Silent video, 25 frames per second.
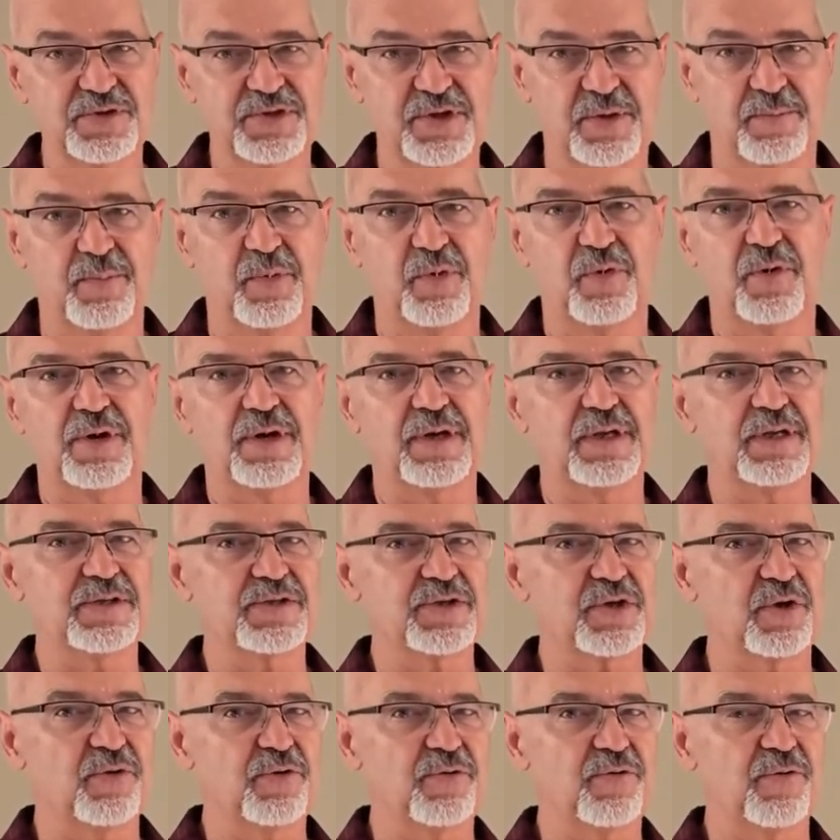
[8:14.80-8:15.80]
support is
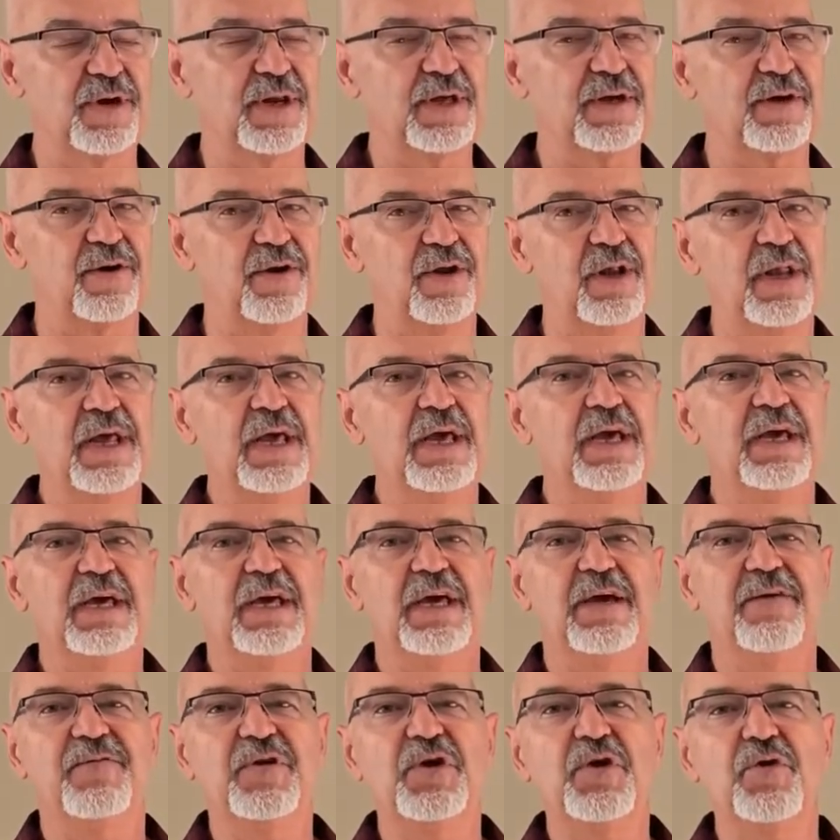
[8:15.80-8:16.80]
so critical.
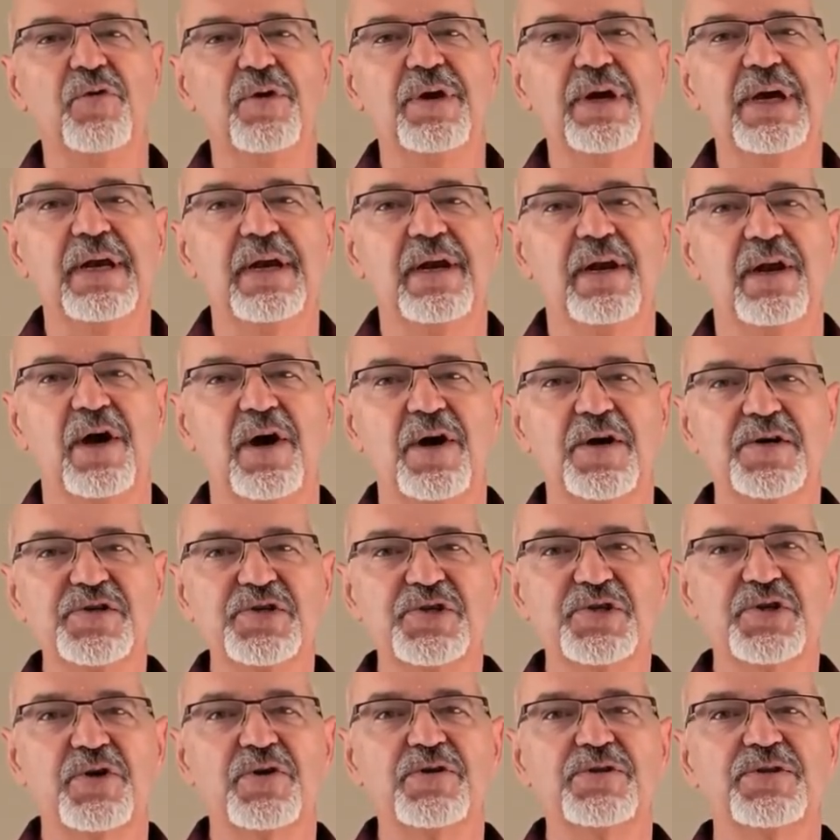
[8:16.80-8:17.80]
If you are in a large
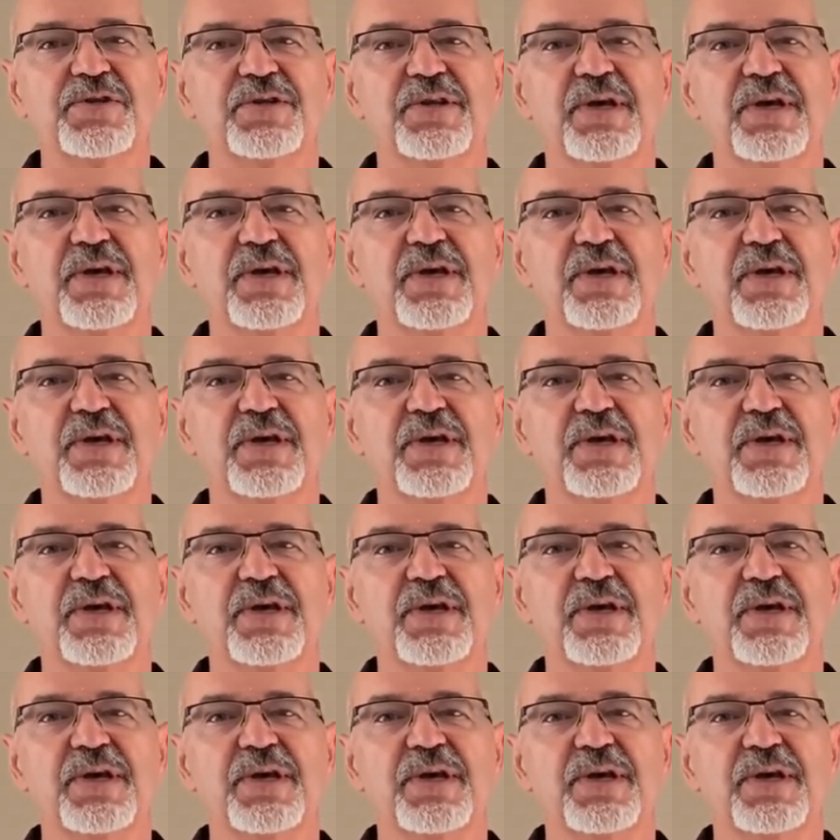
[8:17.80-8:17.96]
church,